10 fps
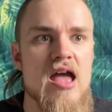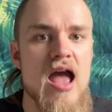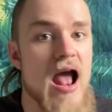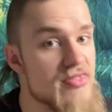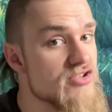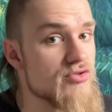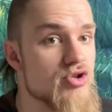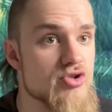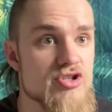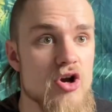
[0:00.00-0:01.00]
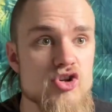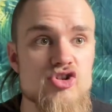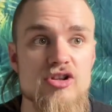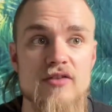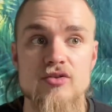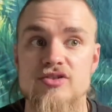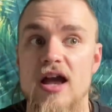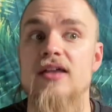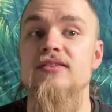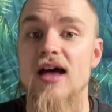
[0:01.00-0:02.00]
and this reduces the oxygen levels,
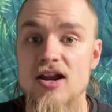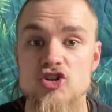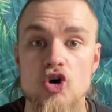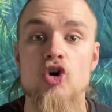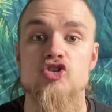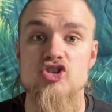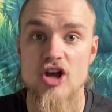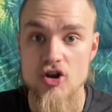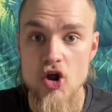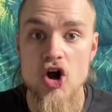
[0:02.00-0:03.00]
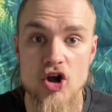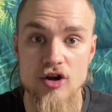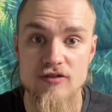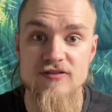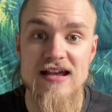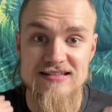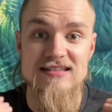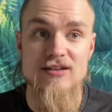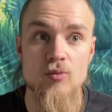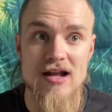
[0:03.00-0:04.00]
and that causes a knock-on effect in
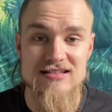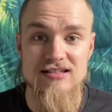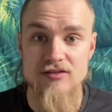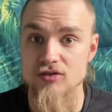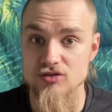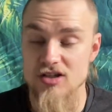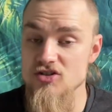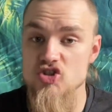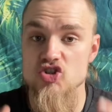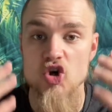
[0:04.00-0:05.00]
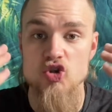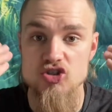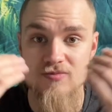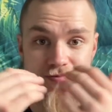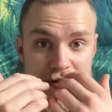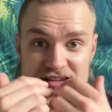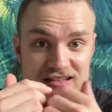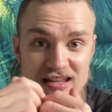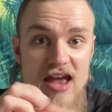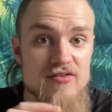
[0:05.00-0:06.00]
the water levels, and it just causes
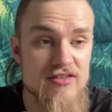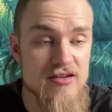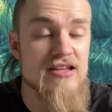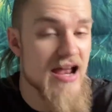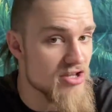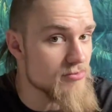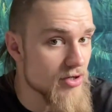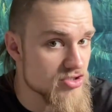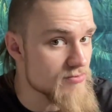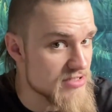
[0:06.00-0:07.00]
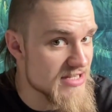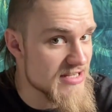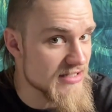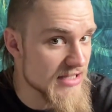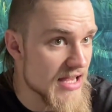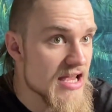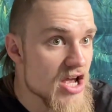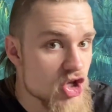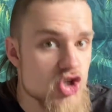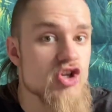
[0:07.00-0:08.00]
basically everything down at the bottom particularly
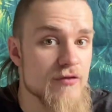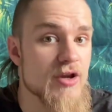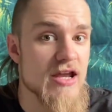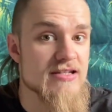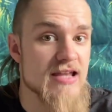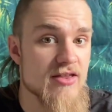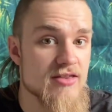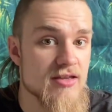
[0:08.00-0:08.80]
to suffocate to death.